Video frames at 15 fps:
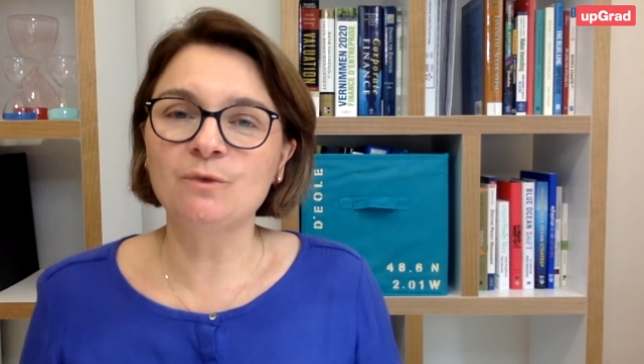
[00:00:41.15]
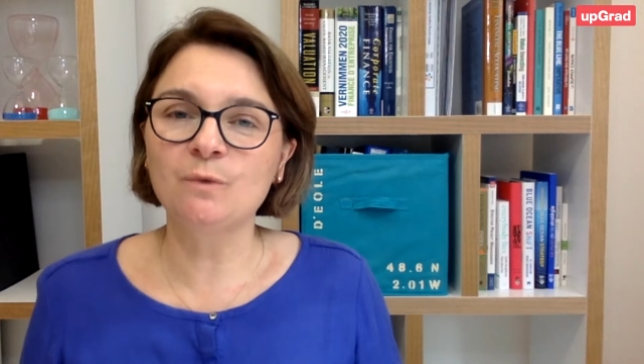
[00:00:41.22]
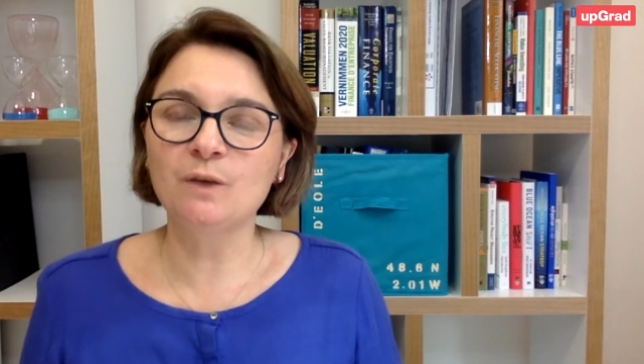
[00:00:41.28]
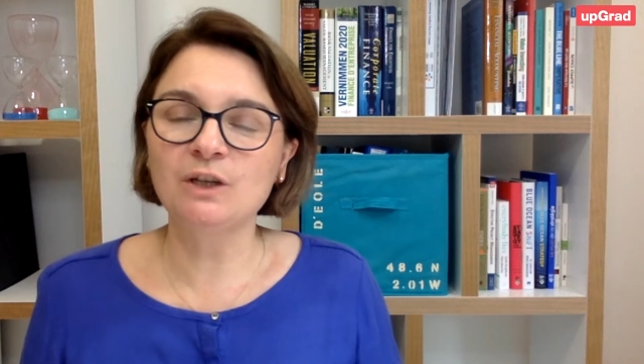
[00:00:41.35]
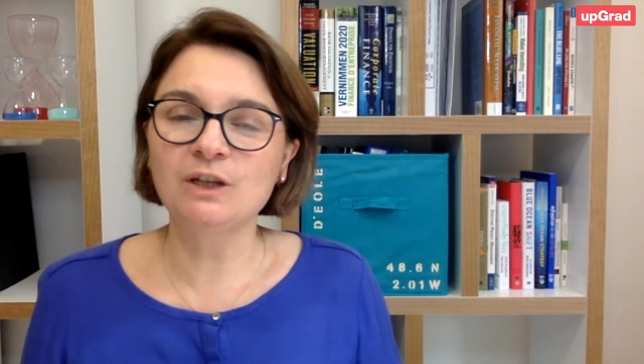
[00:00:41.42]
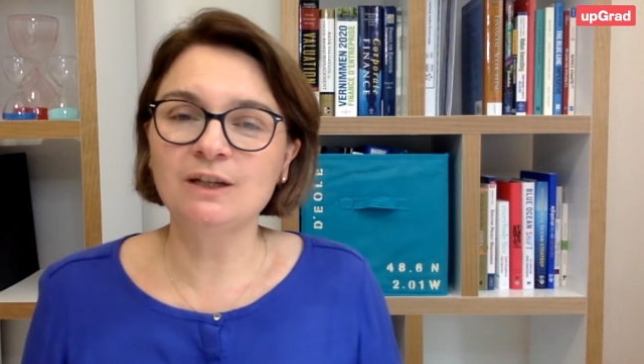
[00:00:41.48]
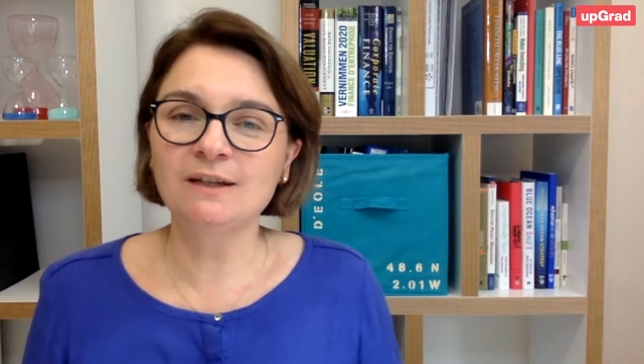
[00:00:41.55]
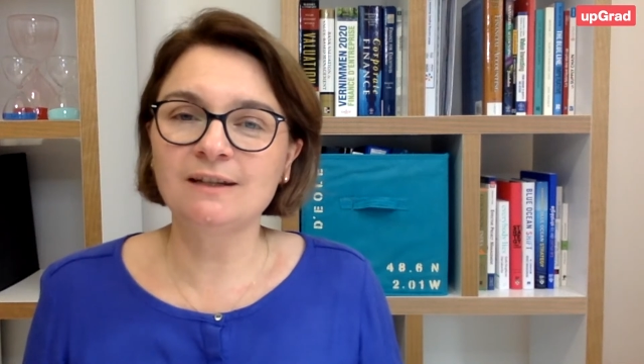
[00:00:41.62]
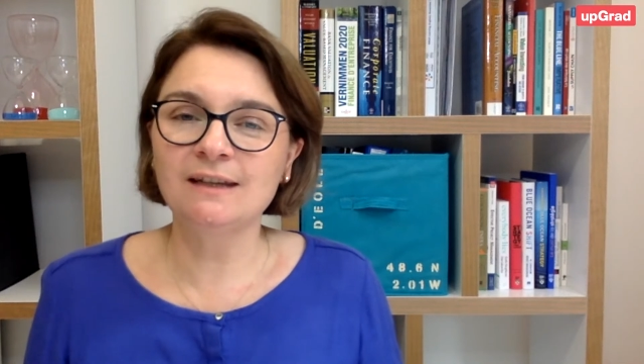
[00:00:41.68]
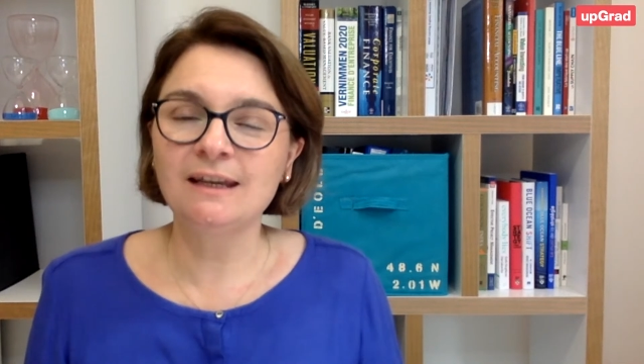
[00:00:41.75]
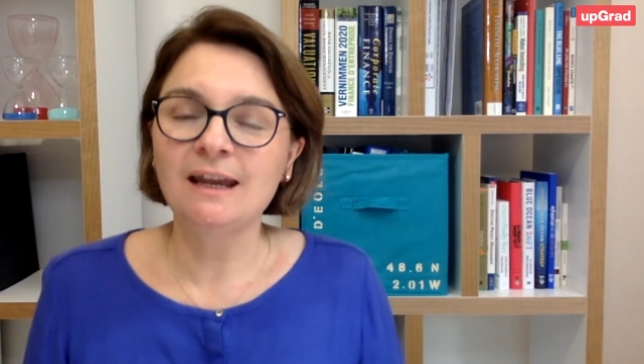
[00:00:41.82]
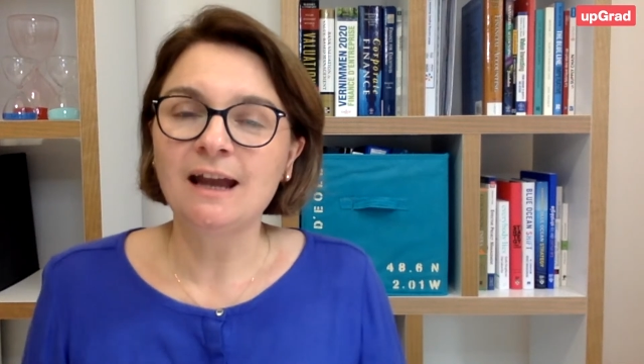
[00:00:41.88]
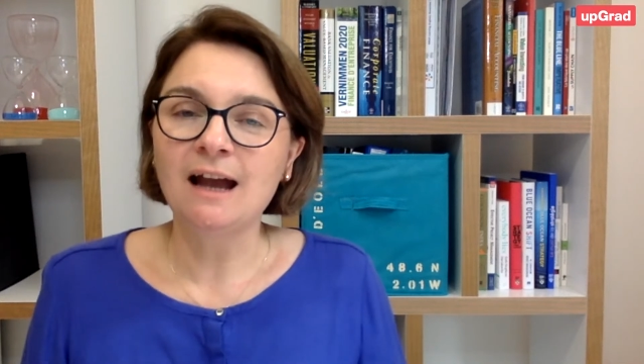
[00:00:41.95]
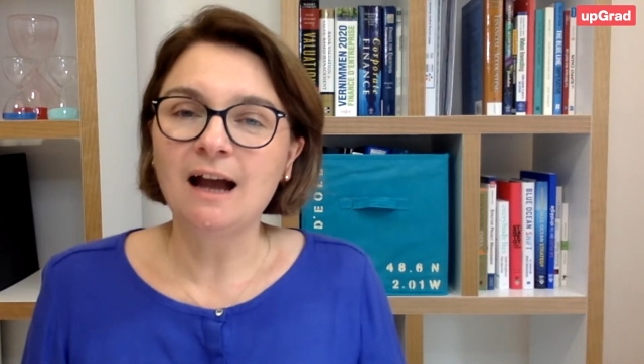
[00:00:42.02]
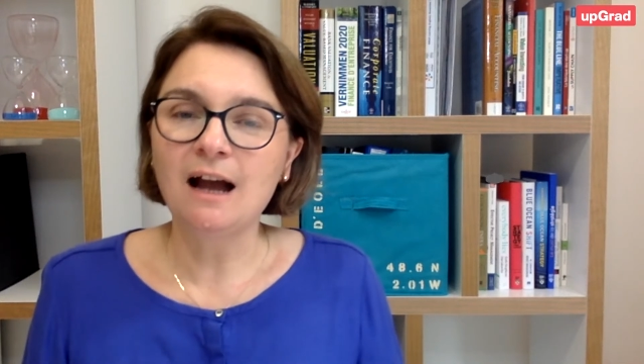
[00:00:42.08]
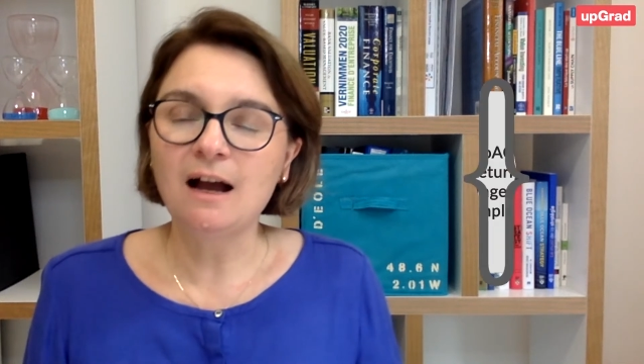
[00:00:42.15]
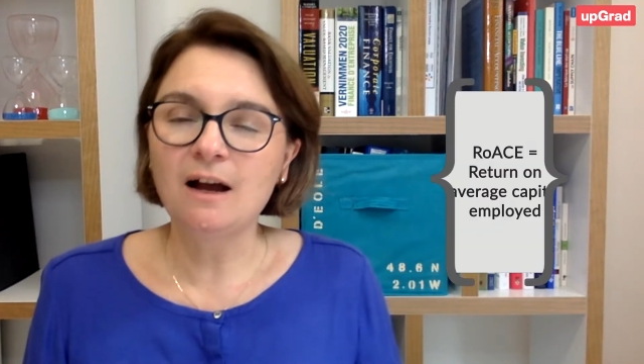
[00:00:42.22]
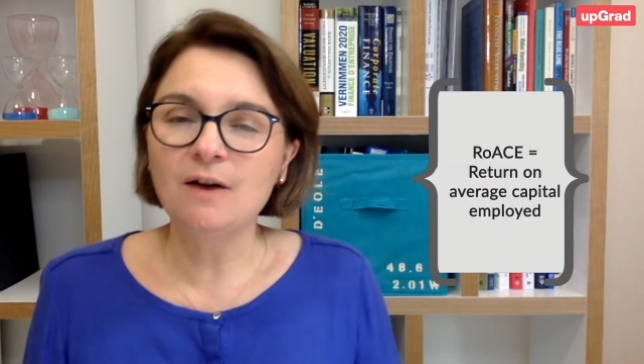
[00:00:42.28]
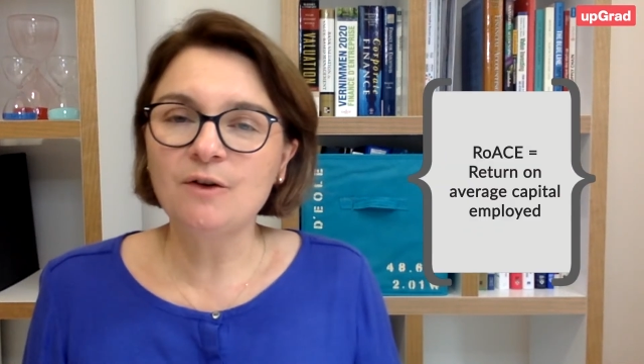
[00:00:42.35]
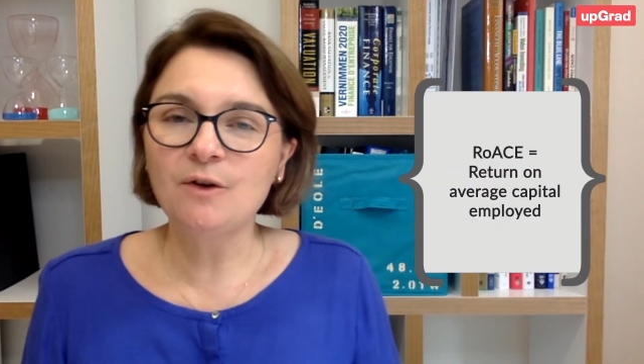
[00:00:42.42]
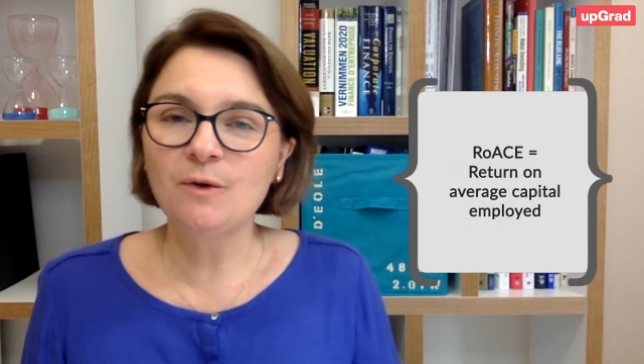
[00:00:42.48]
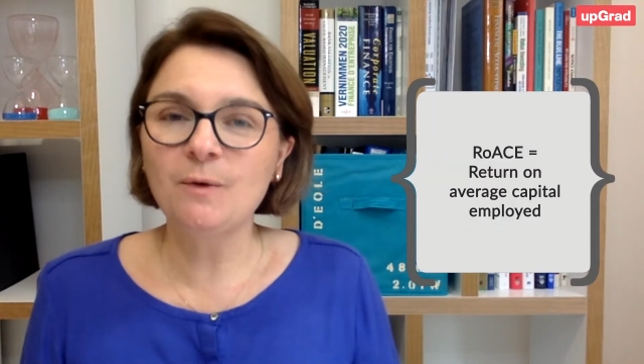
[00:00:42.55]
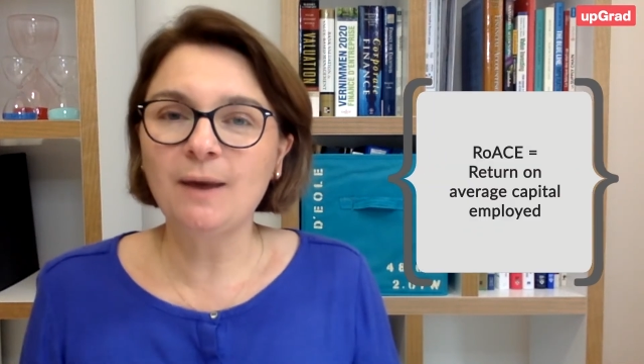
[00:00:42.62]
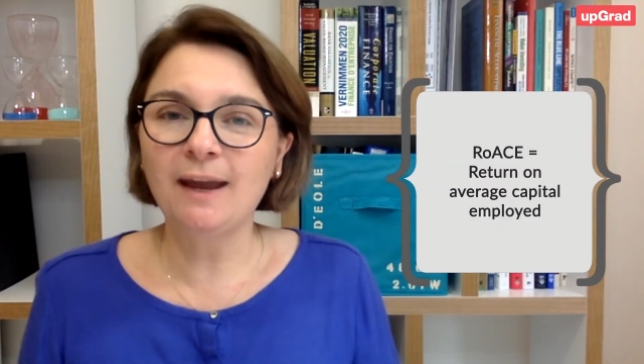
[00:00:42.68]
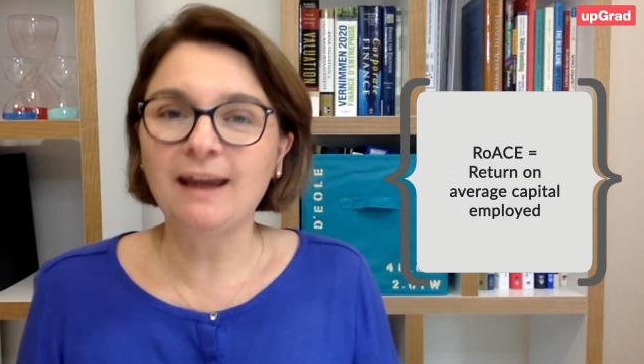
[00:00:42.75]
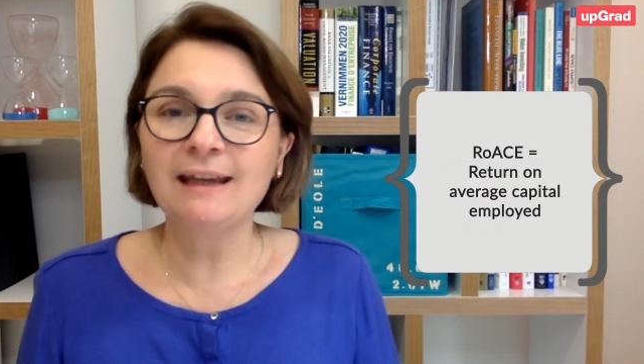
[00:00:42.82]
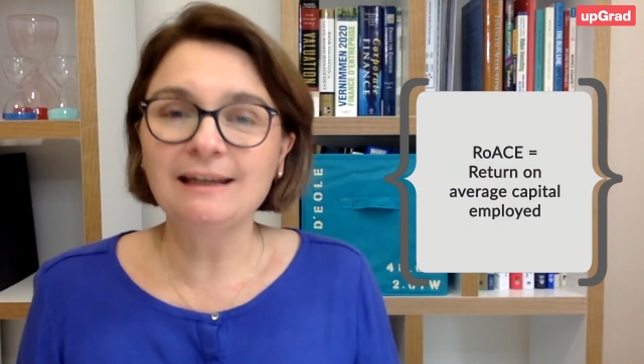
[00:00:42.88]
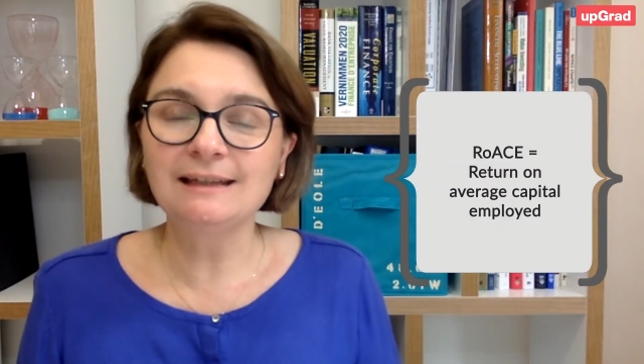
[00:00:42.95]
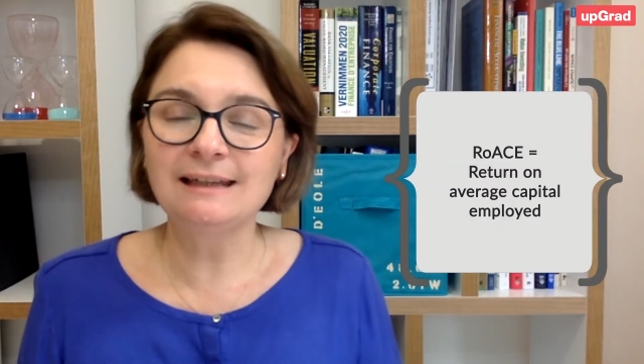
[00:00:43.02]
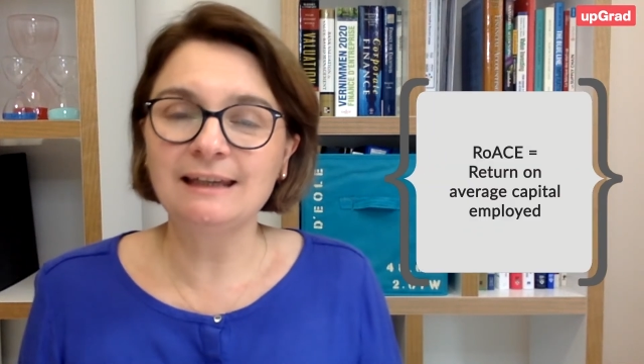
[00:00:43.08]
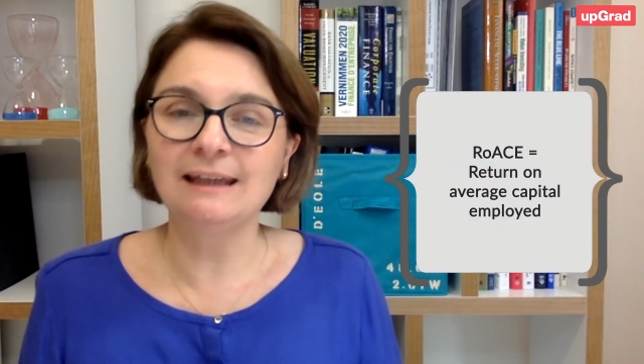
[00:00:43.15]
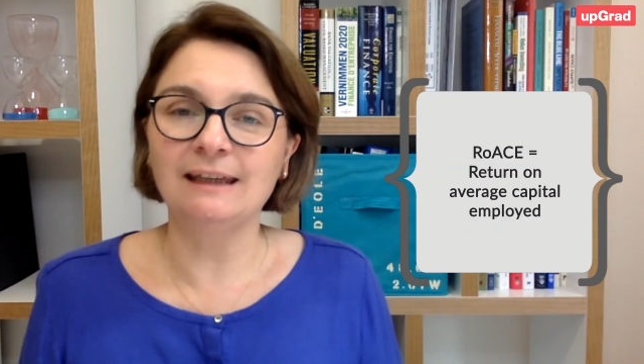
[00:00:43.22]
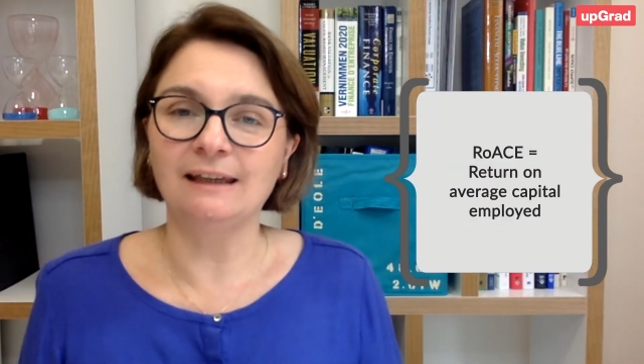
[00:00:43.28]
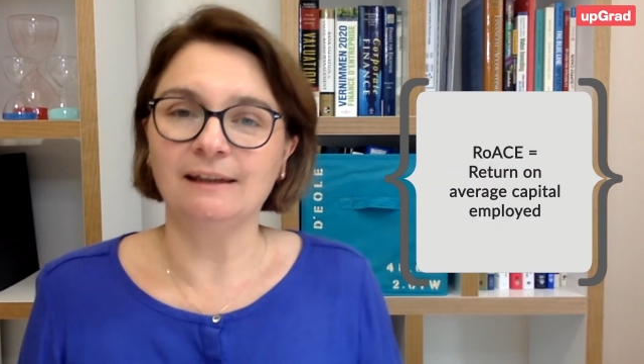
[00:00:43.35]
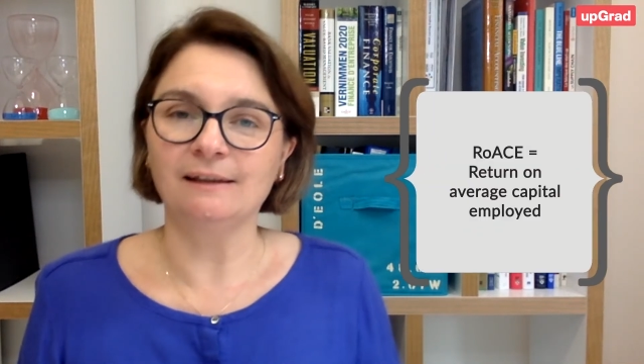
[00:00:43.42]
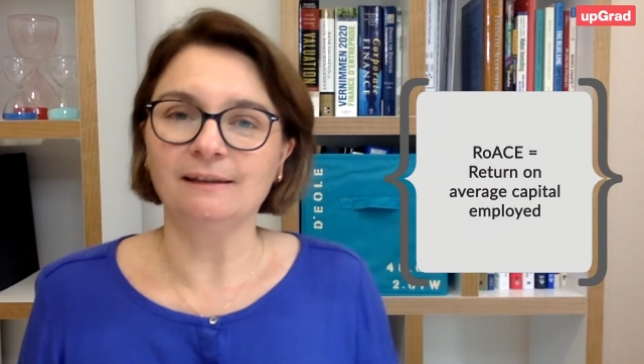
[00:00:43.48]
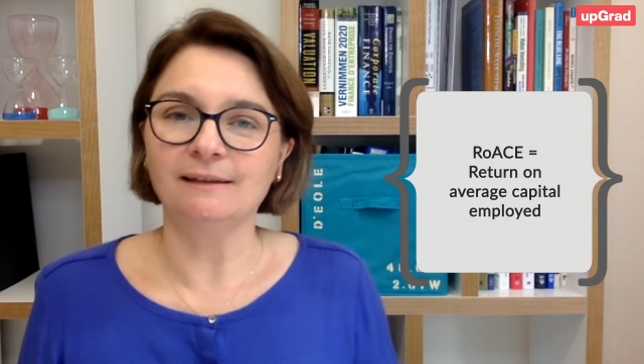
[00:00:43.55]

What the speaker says: which is the ROACE.